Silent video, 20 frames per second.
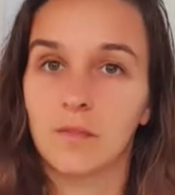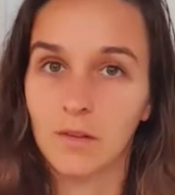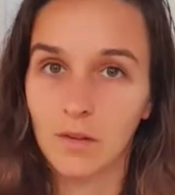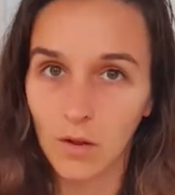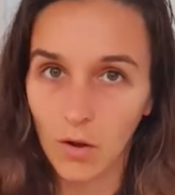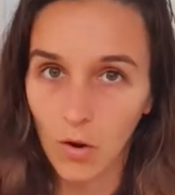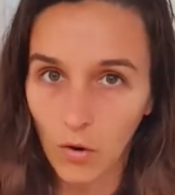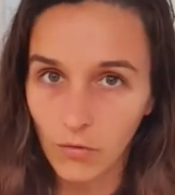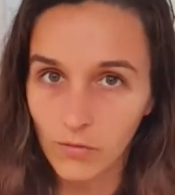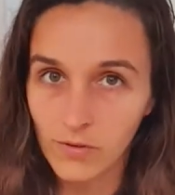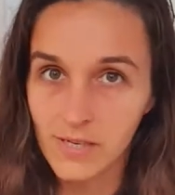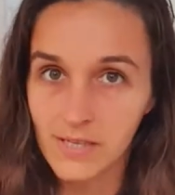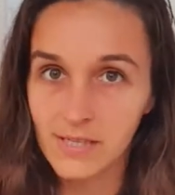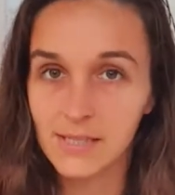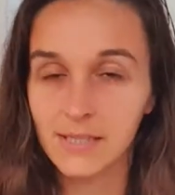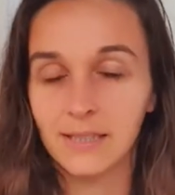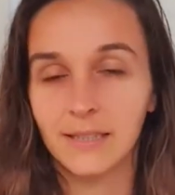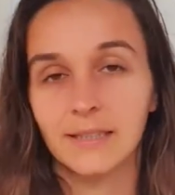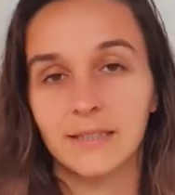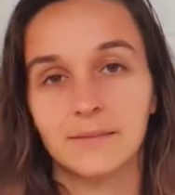
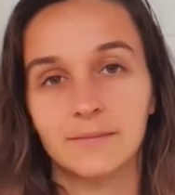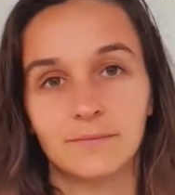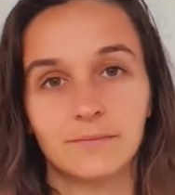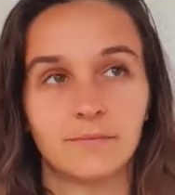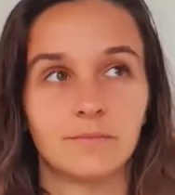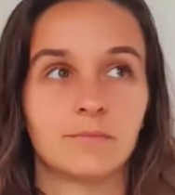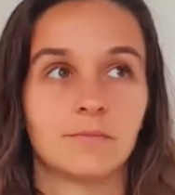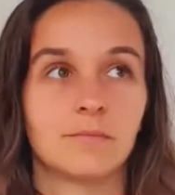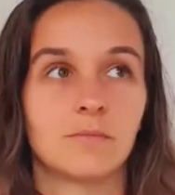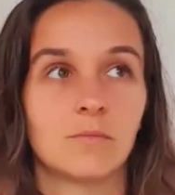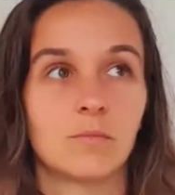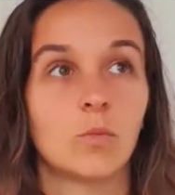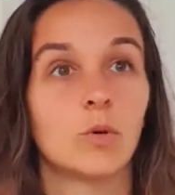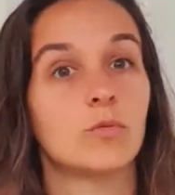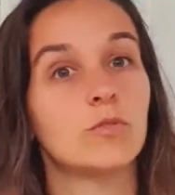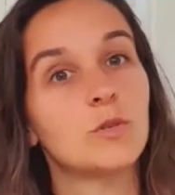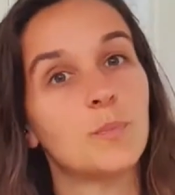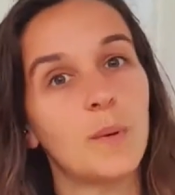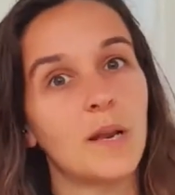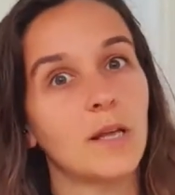Obviously,
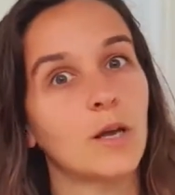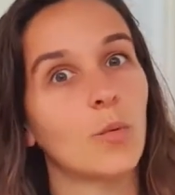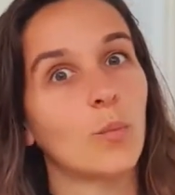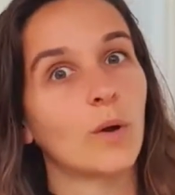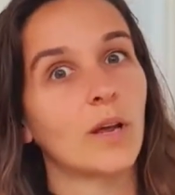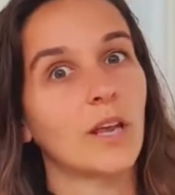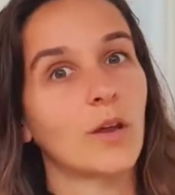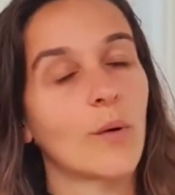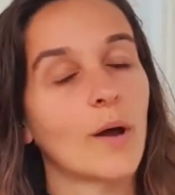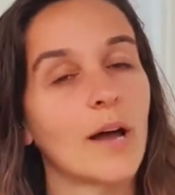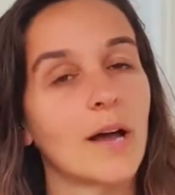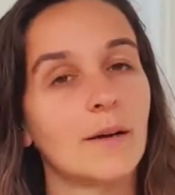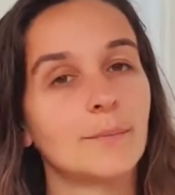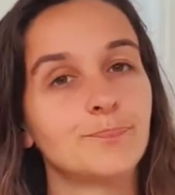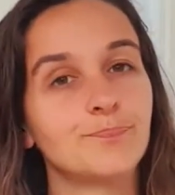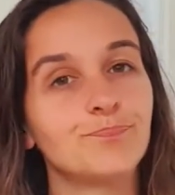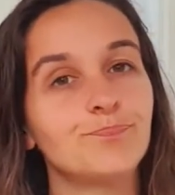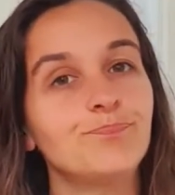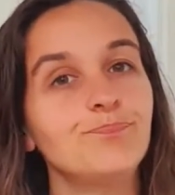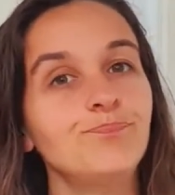depending on where you are
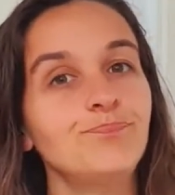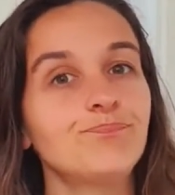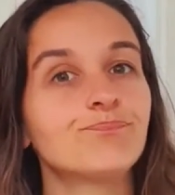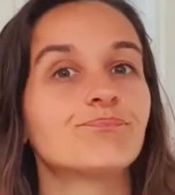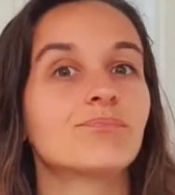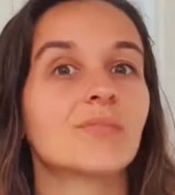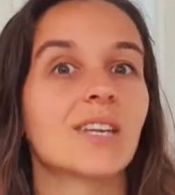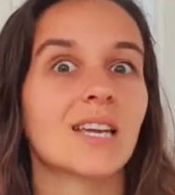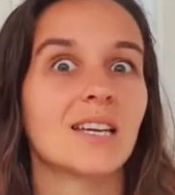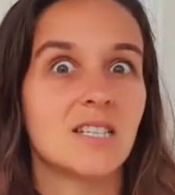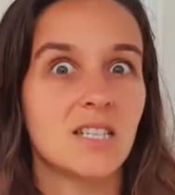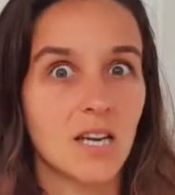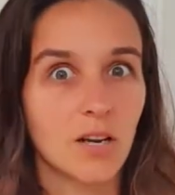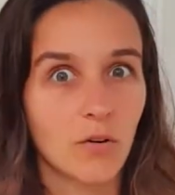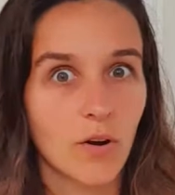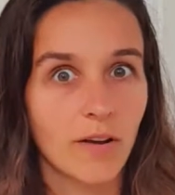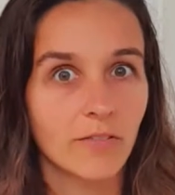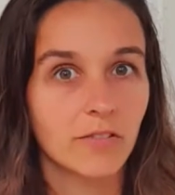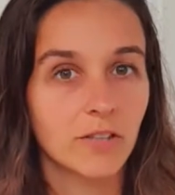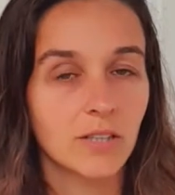
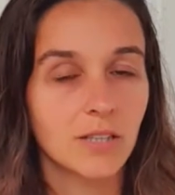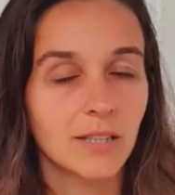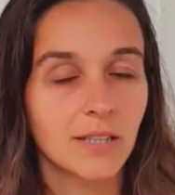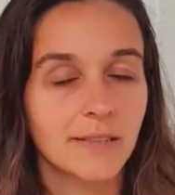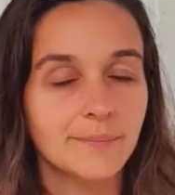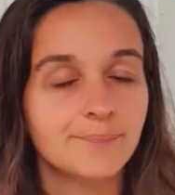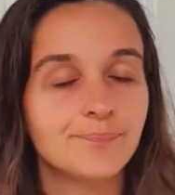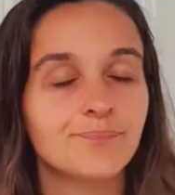geographically